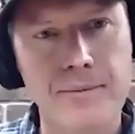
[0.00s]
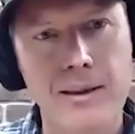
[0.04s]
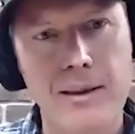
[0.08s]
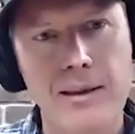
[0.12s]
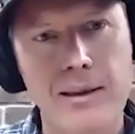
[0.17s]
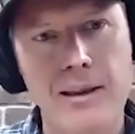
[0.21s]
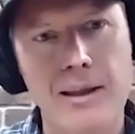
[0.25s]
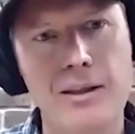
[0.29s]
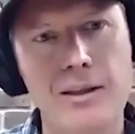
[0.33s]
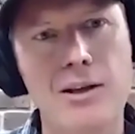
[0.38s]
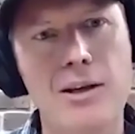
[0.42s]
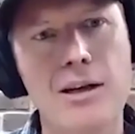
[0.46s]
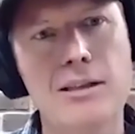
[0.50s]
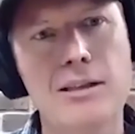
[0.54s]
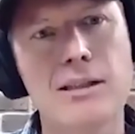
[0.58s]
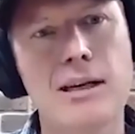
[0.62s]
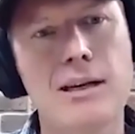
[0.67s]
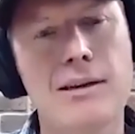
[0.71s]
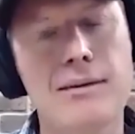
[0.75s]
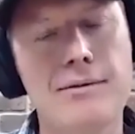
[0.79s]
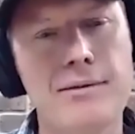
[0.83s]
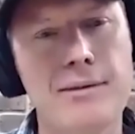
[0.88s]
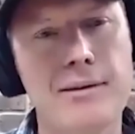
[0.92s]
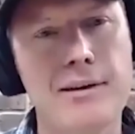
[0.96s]
that you guys
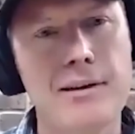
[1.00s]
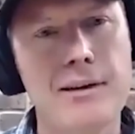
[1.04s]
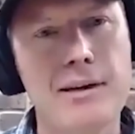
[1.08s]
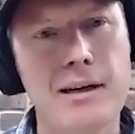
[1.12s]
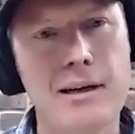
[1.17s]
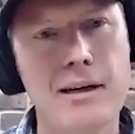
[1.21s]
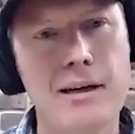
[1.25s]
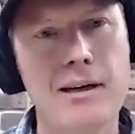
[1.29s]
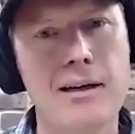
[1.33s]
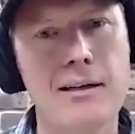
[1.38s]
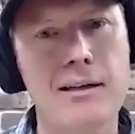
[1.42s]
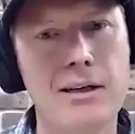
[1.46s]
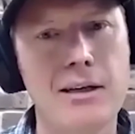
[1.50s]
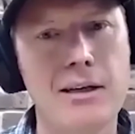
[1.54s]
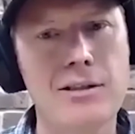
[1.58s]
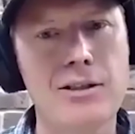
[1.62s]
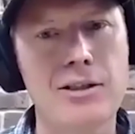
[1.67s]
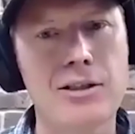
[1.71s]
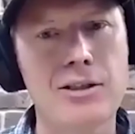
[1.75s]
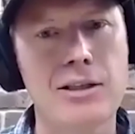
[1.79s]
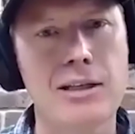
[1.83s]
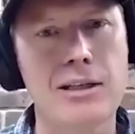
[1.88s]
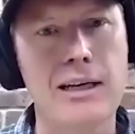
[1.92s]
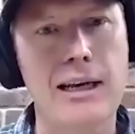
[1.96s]
have not
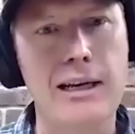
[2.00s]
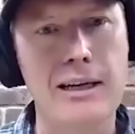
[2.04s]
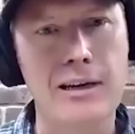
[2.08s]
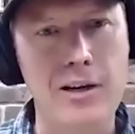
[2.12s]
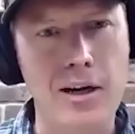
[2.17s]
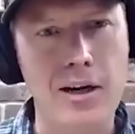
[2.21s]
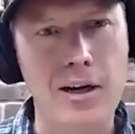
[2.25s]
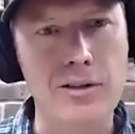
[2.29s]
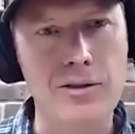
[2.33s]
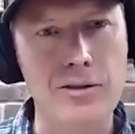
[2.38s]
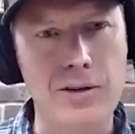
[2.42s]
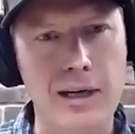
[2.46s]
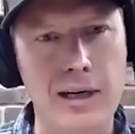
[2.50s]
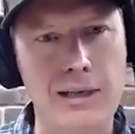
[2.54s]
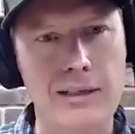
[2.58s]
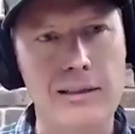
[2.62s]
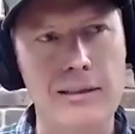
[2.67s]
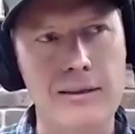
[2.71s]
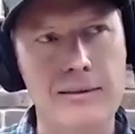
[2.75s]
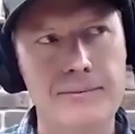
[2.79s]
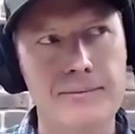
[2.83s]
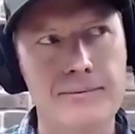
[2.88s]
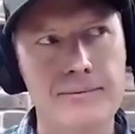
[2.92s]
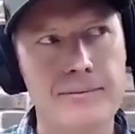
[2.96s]
just a contract,
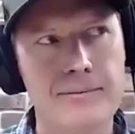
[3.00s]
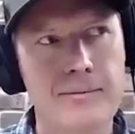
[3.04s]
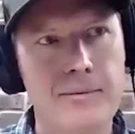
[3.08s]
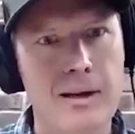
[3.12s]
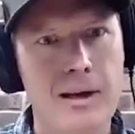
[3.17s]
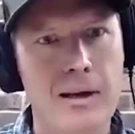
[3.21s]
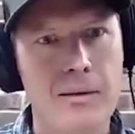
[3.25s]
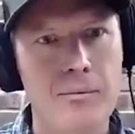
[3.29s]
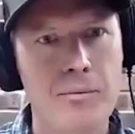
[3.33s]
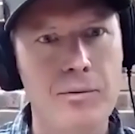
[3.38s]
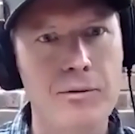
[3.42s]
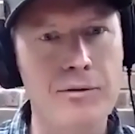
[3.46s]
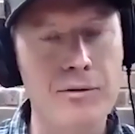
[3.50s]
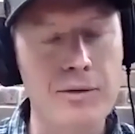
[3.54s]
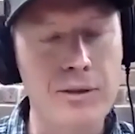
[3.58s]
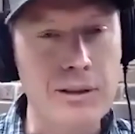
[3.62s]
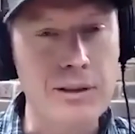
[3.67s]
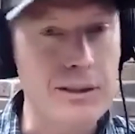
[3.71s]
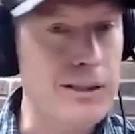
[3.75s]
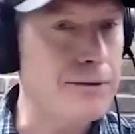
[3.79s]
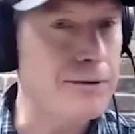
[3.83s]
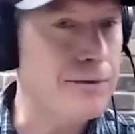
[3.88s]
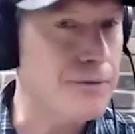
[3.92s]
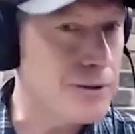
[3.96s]
but for the
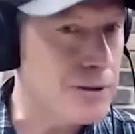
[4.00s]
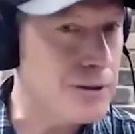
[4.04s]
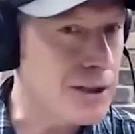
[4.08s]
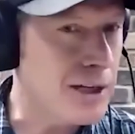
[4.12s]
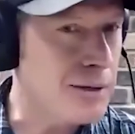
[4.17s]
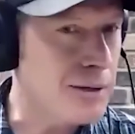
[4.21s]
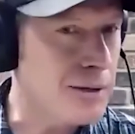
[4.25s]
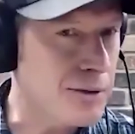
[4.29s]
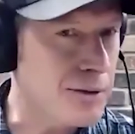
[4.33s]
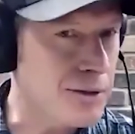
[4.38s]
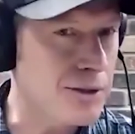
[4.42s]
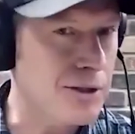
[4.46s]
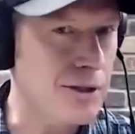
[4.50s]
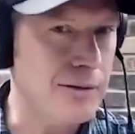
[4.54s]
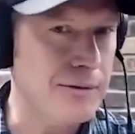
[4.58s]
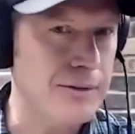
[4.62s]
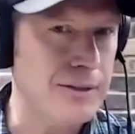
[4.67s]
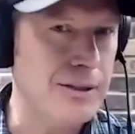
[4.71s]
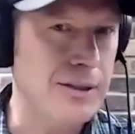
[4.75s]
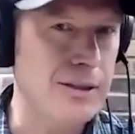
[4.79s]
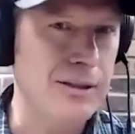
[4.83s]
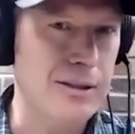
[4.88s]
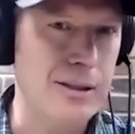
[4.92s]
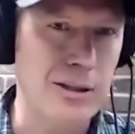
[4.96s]
different types of
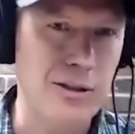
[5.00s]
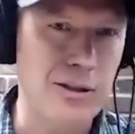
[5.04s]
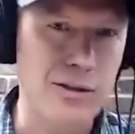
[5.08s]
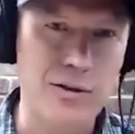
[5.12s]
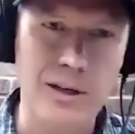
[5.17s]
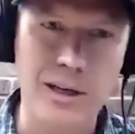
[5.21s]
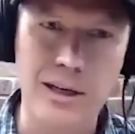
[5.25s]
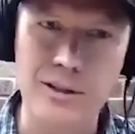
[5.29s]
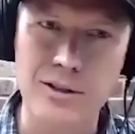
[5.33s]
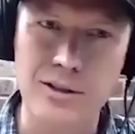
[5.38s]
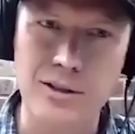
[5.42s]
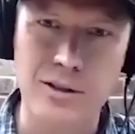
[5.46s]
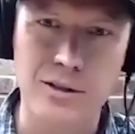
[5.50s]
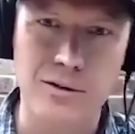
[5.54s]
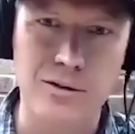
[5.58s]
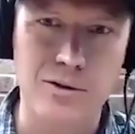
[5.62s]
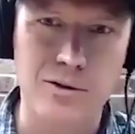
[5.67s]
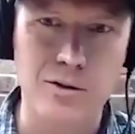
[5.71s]
services that you guys do.